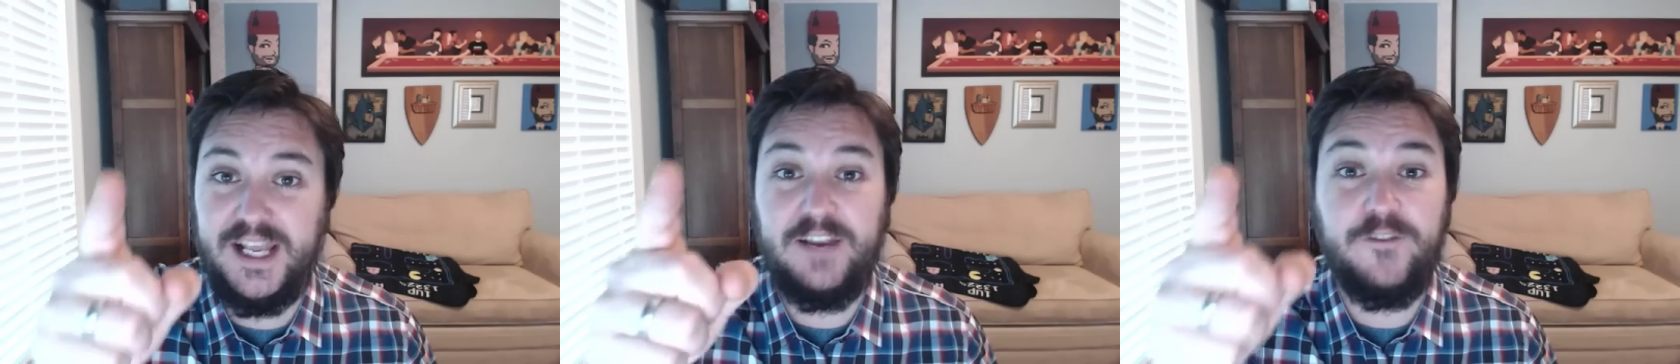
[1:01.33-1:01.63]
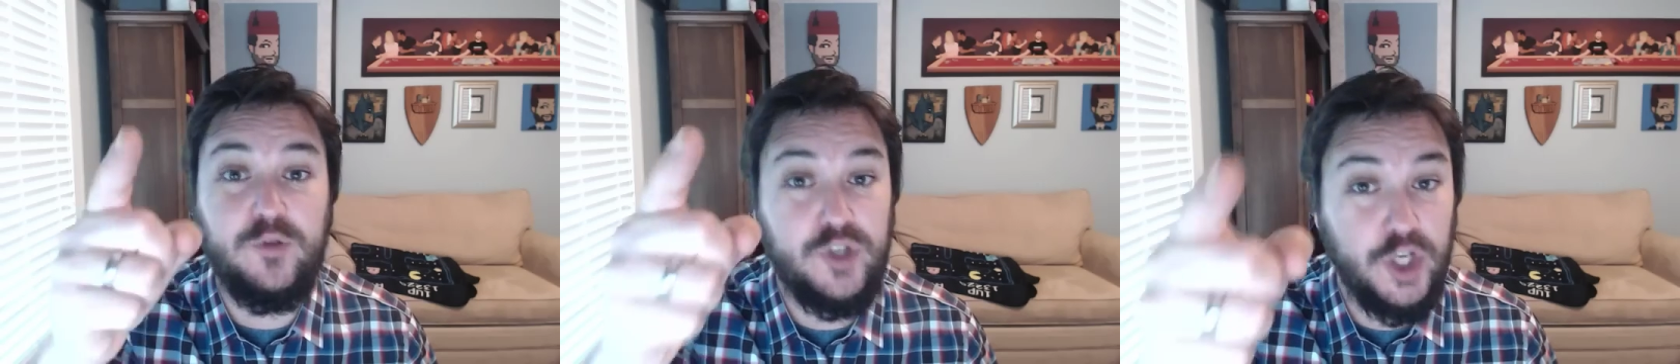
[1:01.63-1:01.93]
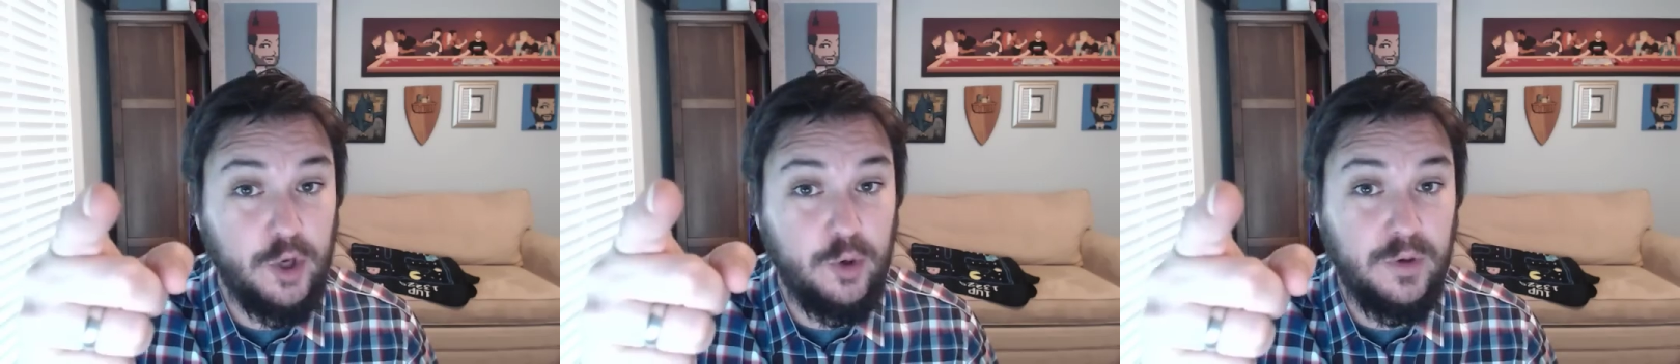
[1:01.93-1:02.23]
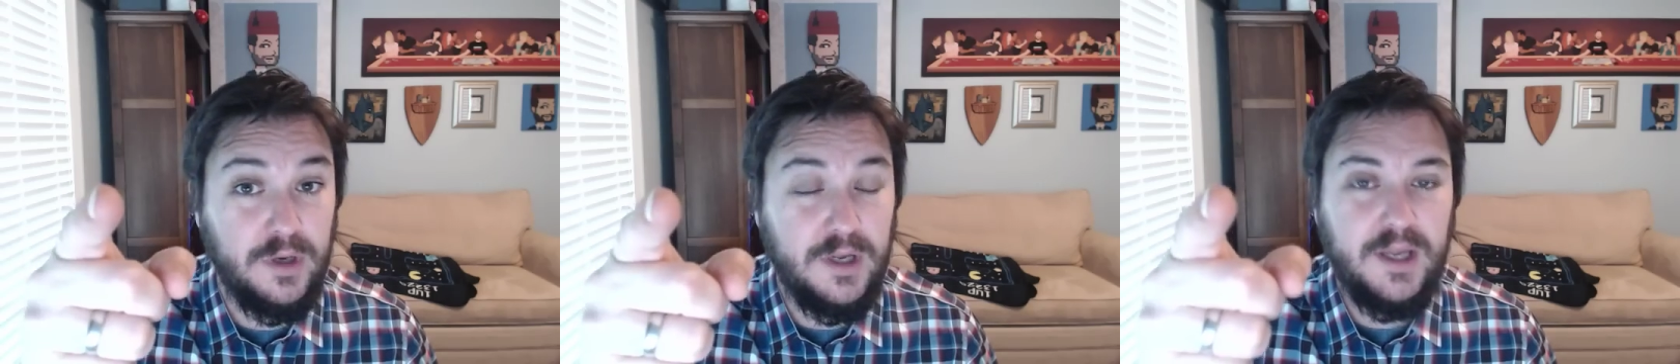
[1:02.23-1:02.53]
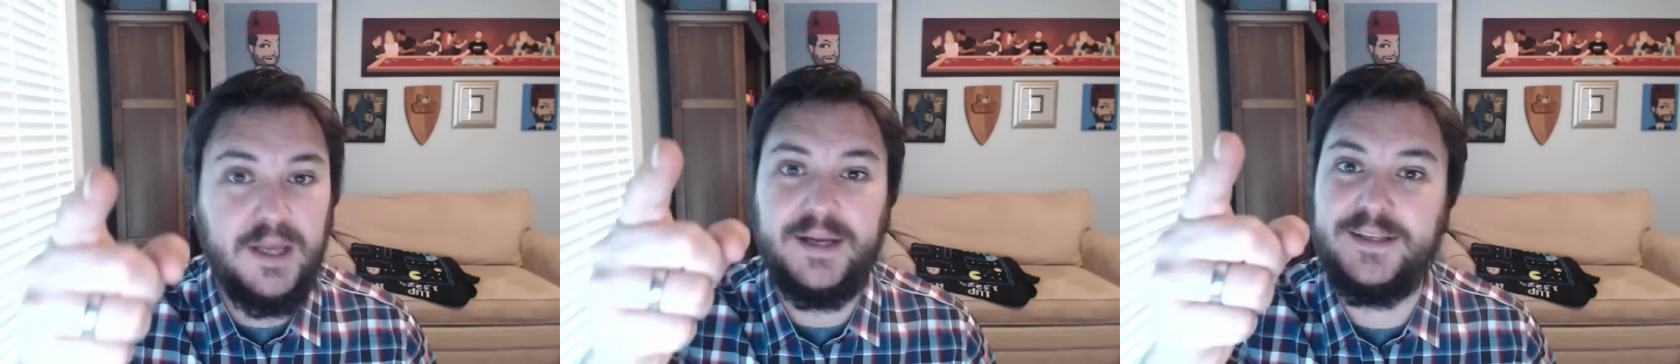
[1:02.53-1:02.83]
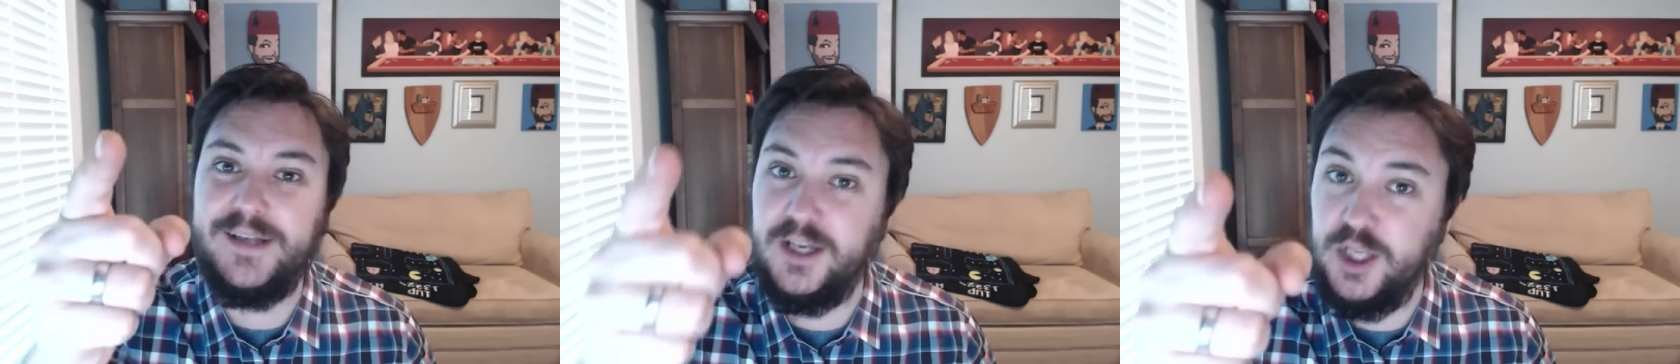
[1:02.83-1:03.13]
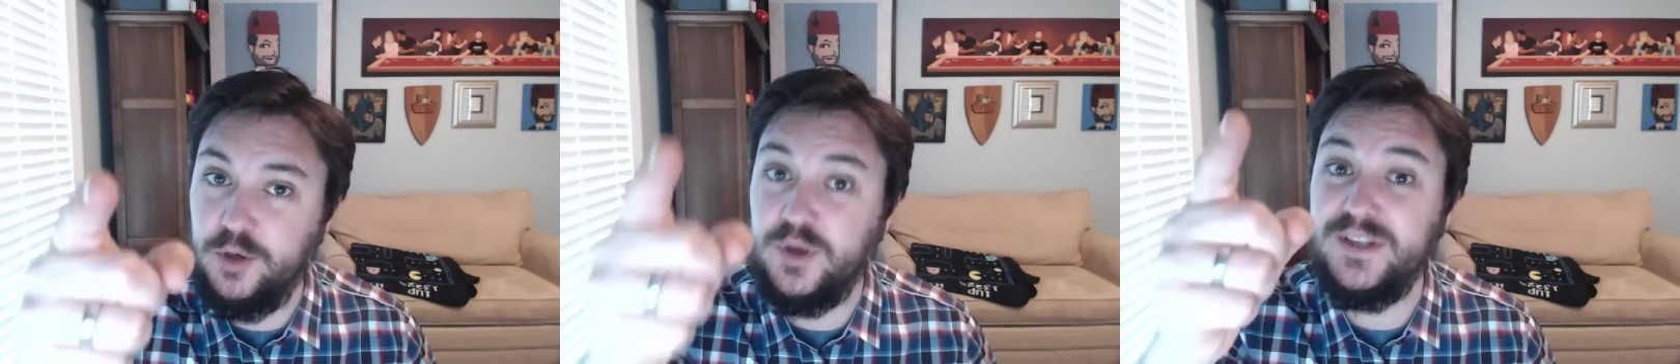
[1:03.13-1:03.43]
And if you do, it's on
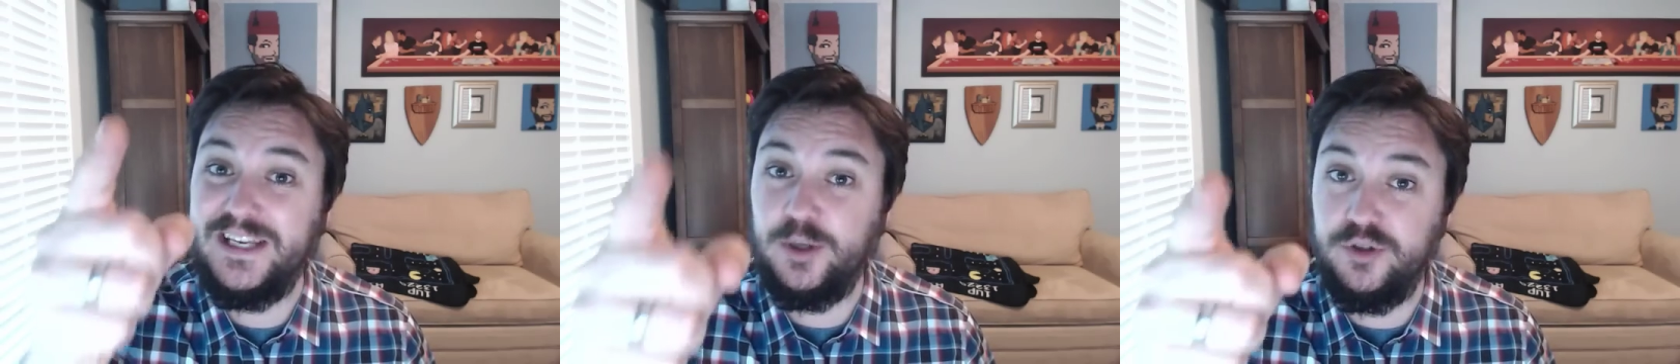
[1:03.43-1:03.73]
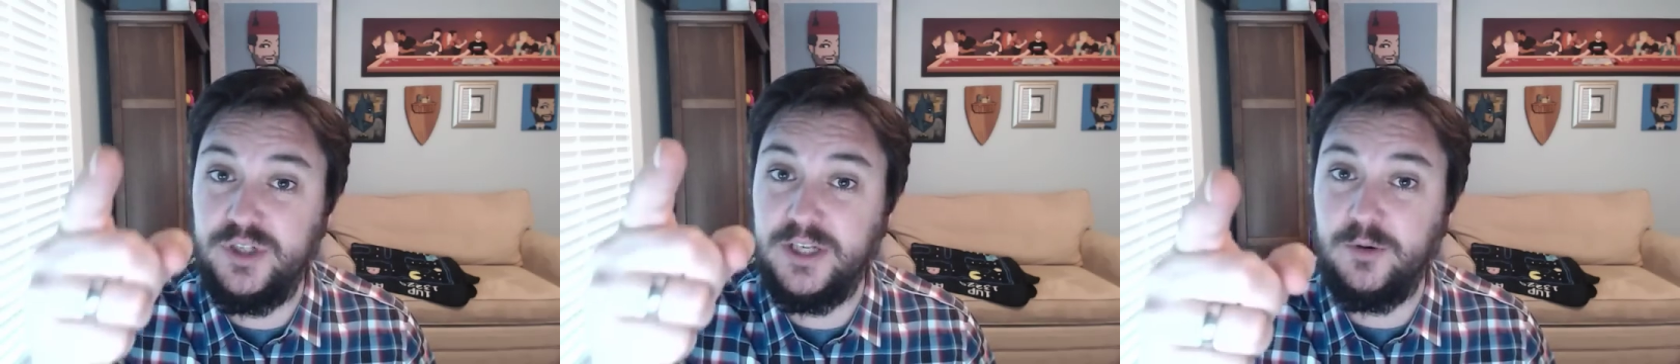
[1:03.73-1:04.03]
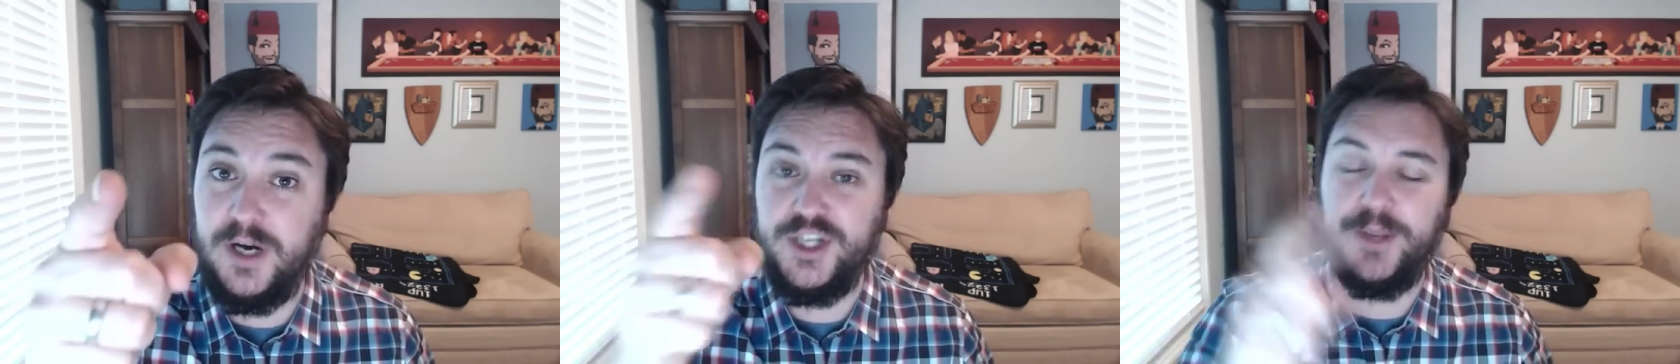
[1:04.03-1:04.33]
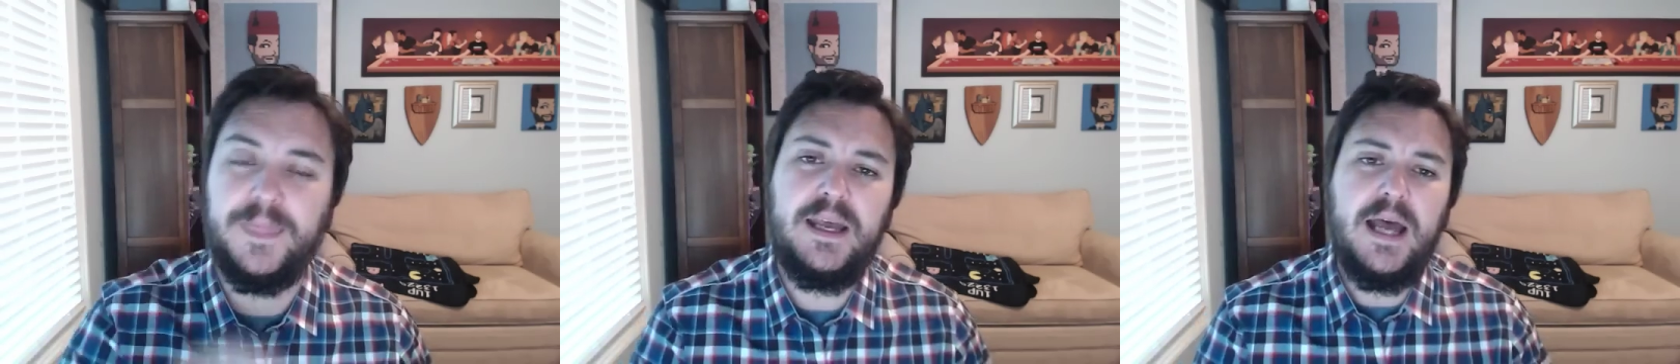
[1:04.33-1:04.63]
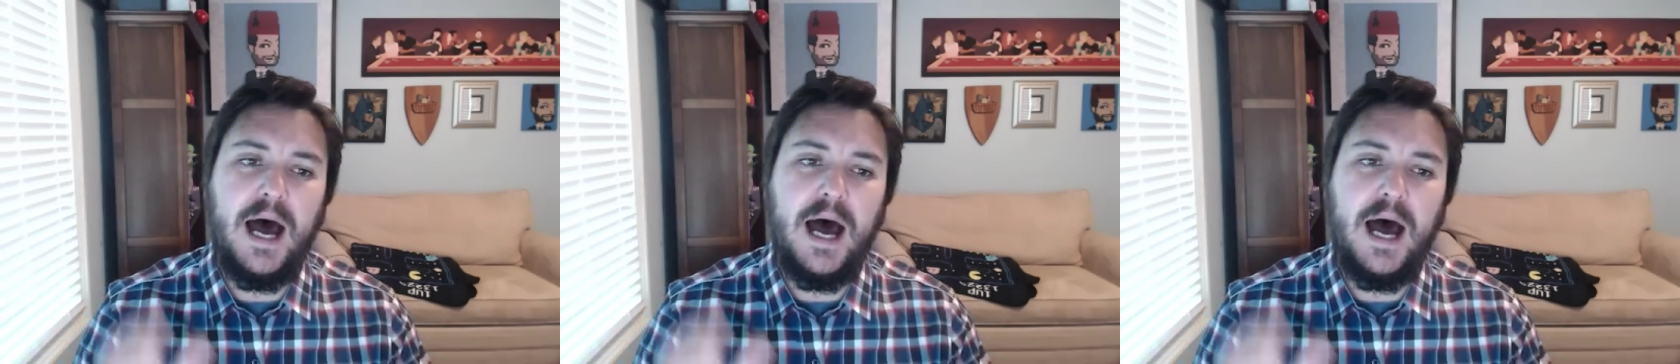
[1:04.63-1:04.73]
you because I told you not to watch it.